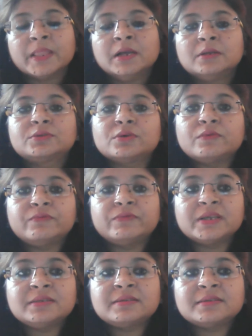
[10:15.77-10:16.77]
So
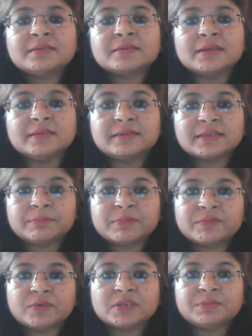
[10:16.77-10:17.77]
once this
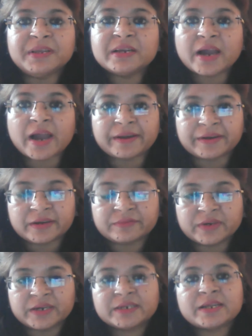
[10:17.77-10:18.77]
concept was being
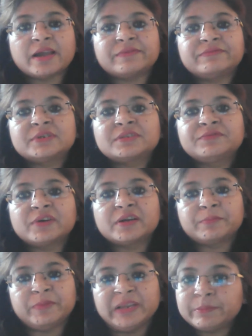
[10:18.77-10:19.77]
identified, efforts
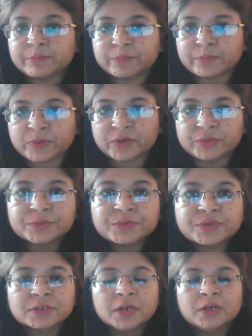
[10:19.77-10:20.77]
were being
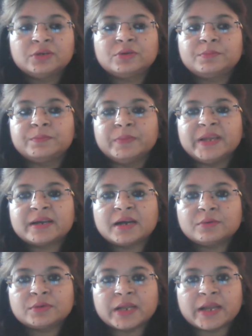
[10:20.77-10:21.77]
produced to make
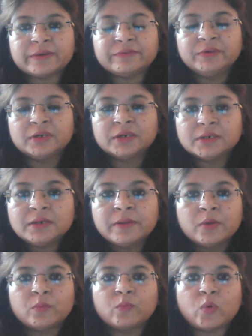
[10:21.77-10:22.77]
out and learn
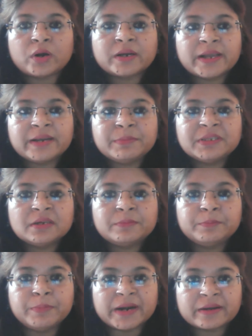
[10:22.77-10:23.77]
what can be
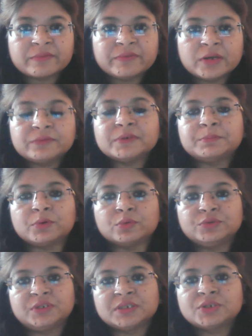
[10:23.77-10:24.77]
the better way of
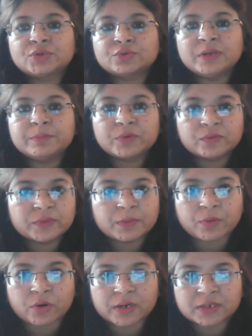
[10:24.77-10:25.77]
approaches to improve the
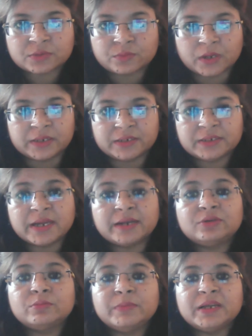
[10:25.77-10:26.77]
product quality
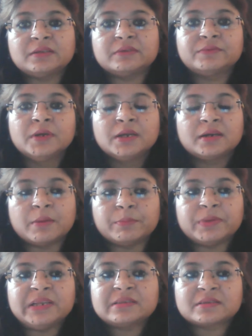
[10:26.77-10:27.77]
and to make the
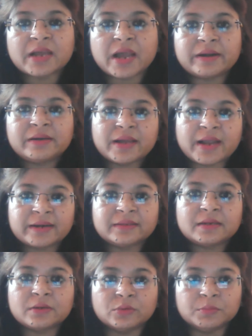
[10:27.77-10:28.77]
company stand at
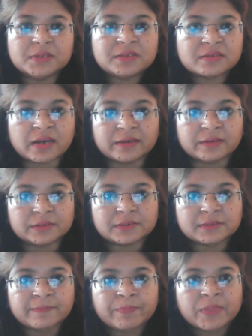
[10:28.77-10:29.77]
the global
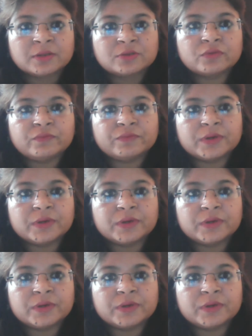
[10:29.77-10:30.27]
standards. So